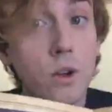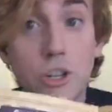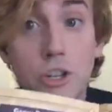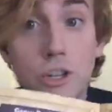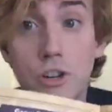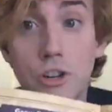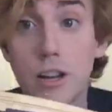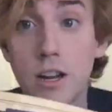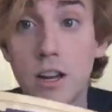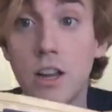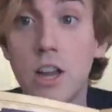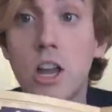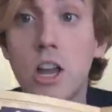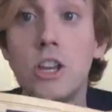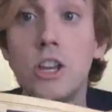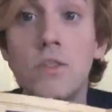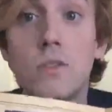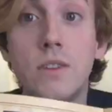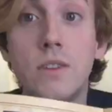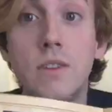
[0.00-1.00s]
shrink,
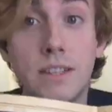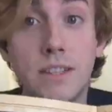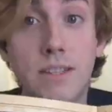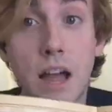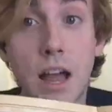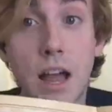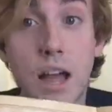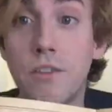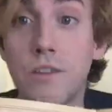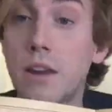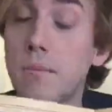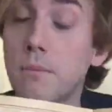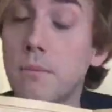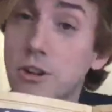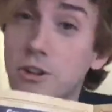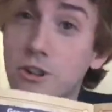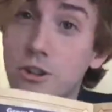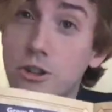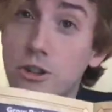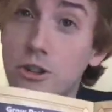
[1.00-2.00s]
you need to have a
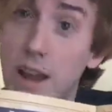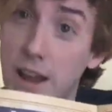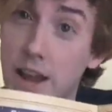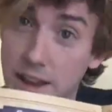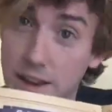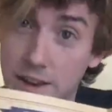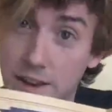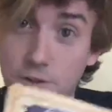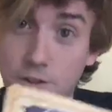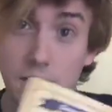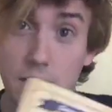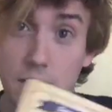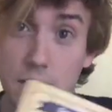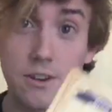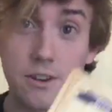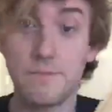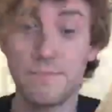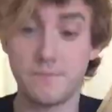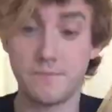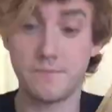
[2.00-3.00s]
mushroom and a
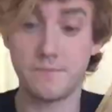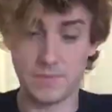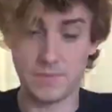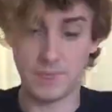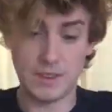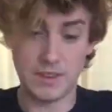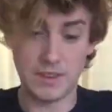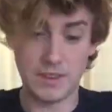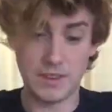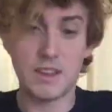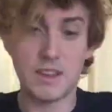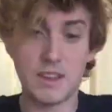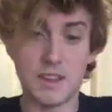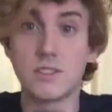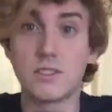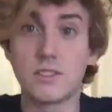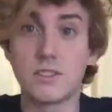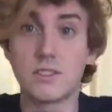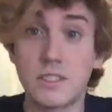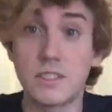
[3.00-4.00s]
feather.
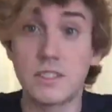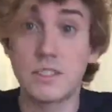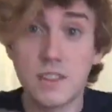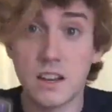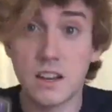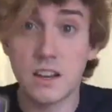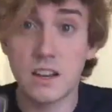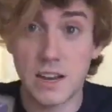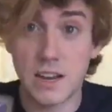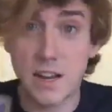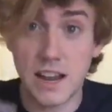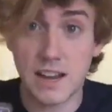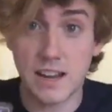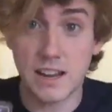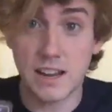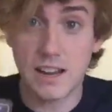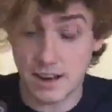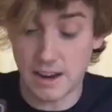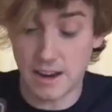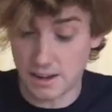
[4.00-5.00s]
So this is going to be handy
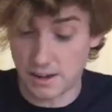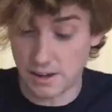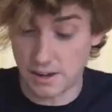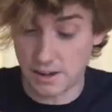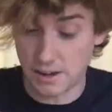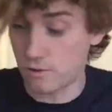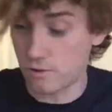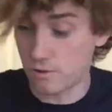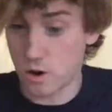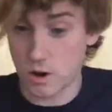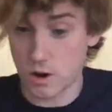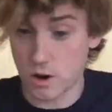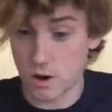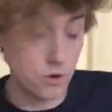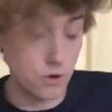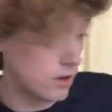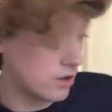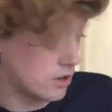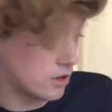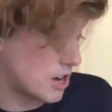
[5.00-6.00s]
dandy for
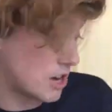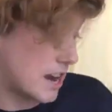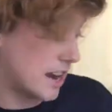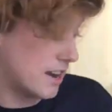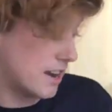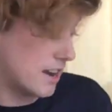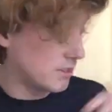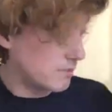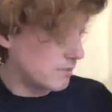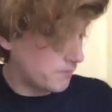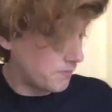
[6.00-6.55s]
your child.